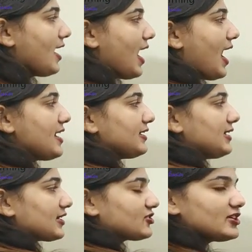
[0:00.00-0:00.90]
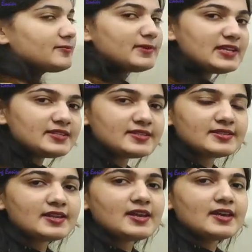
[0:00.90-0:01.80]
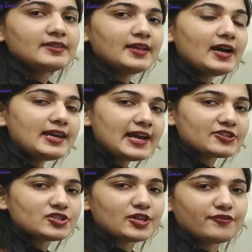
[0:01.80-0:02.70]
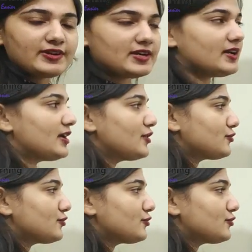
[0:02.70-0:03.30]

and electric means the electric field.